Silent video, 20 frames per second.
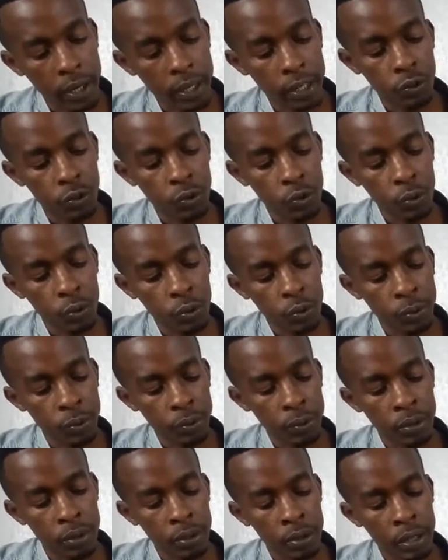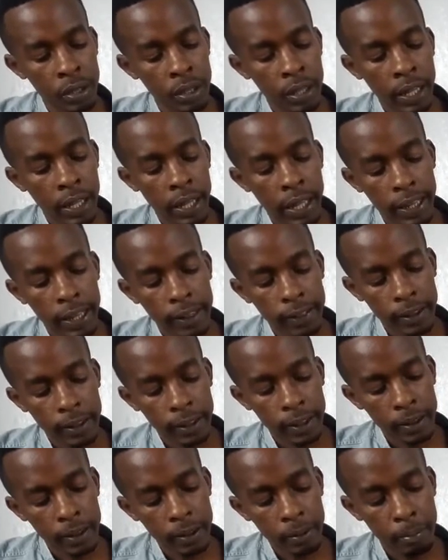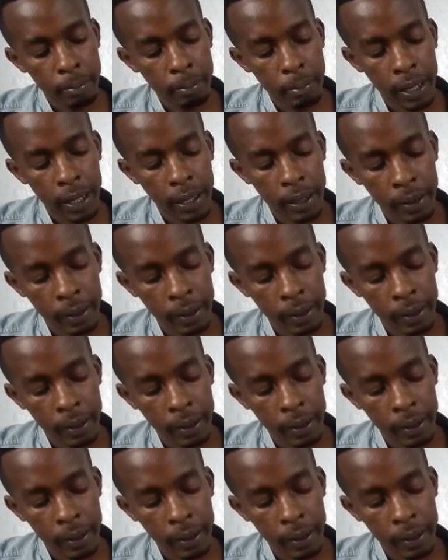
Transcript: and then my